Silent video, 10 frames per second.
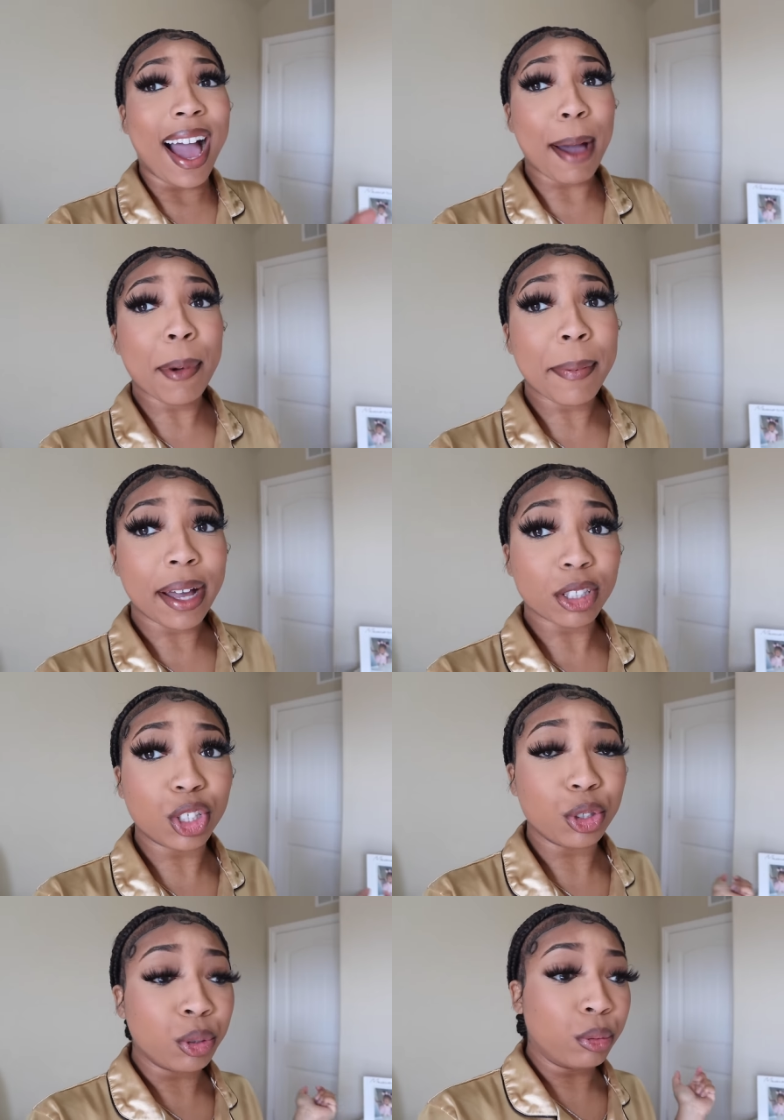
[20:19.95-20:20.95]
i'm
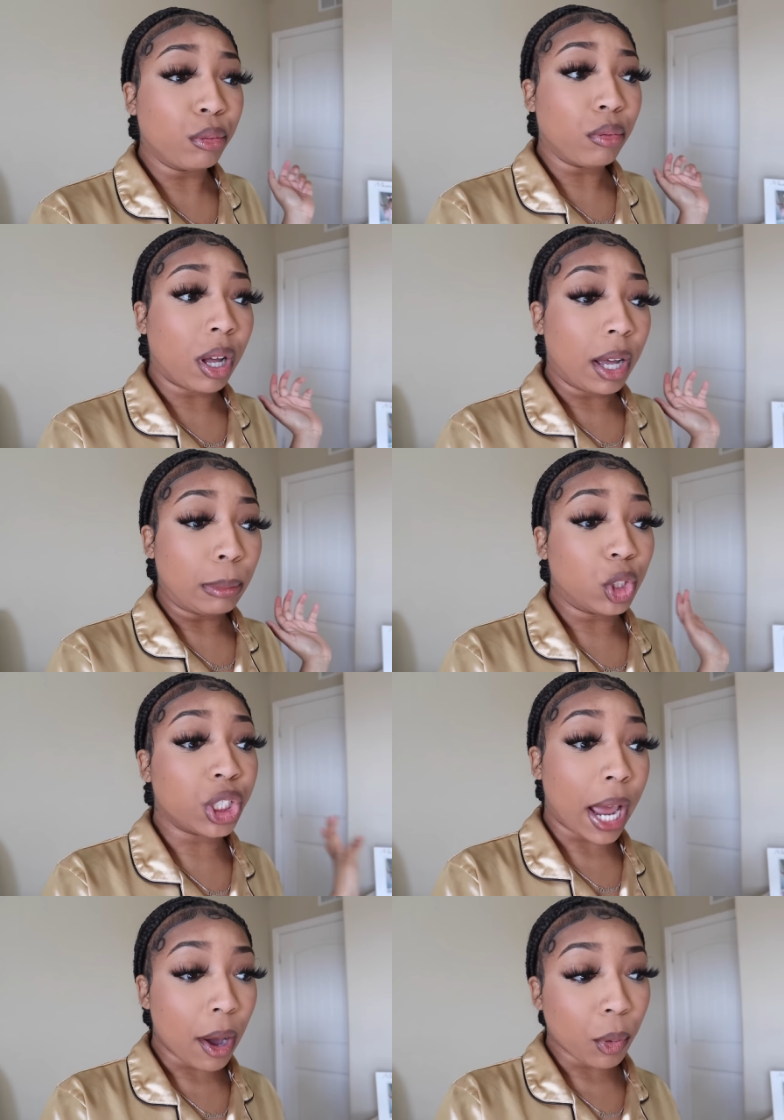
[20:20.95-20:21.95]
about to um,
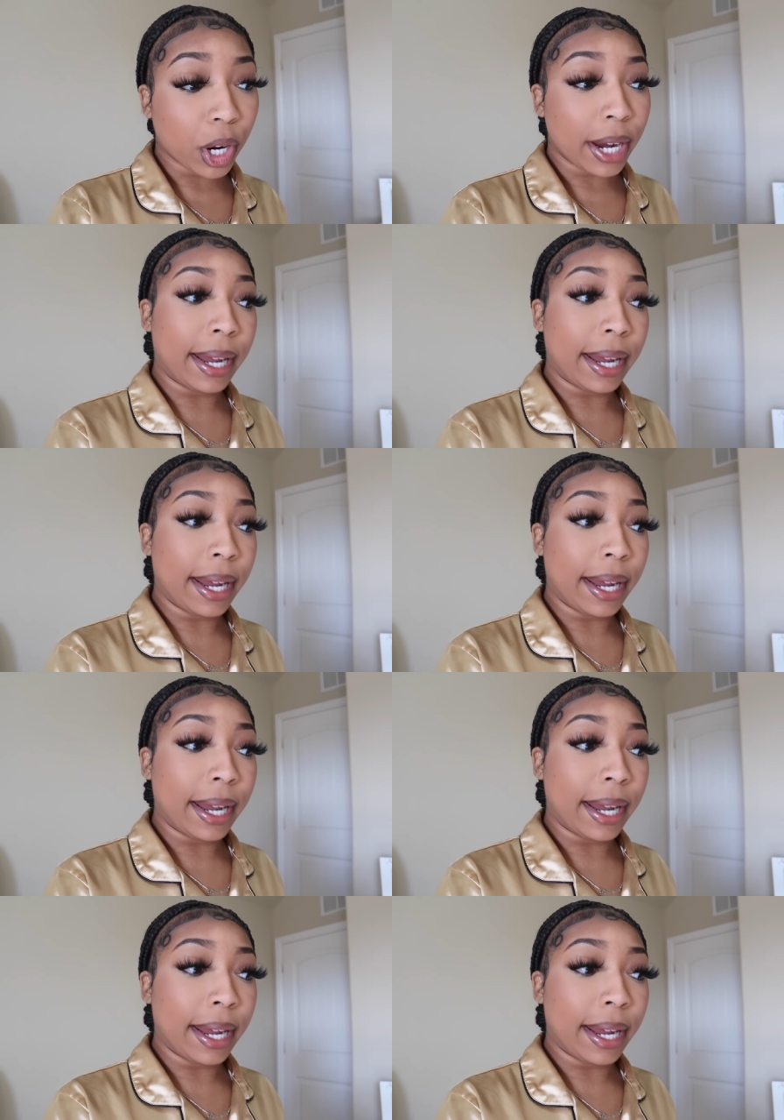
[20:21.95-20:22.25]
shower